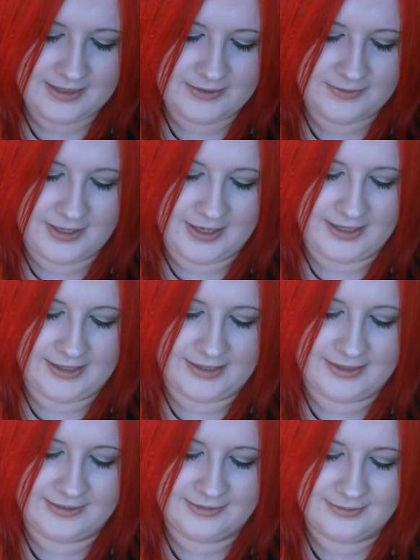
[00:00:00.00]
do
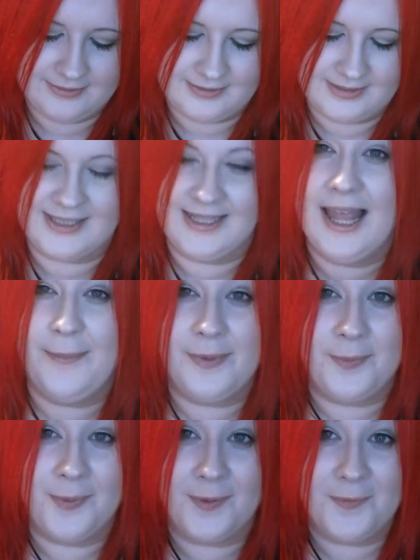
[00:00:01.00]
like, there's
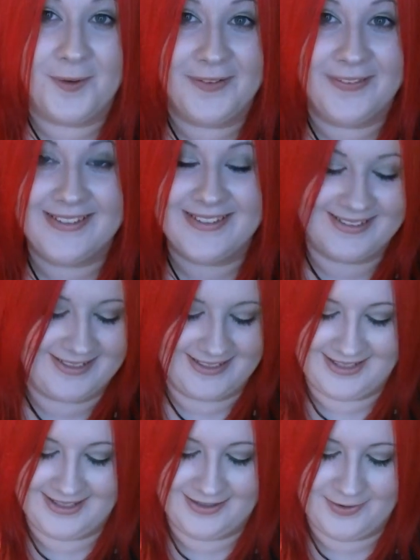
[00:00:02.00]
leopard print ones, which I
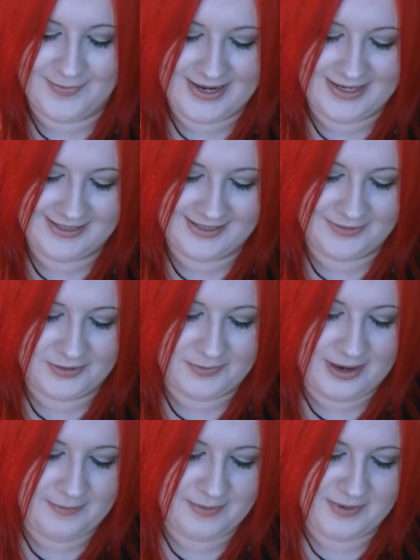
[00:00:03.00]
think are amazing, which
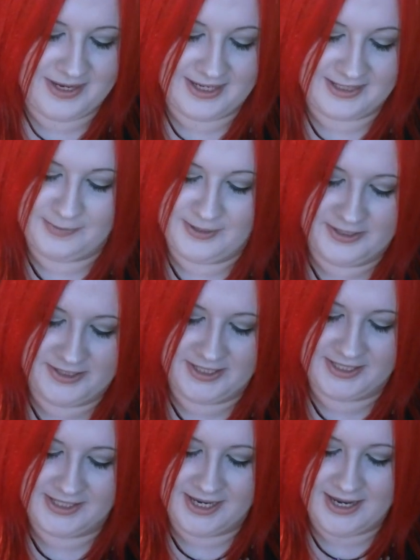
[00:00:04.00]
might be my next purchase.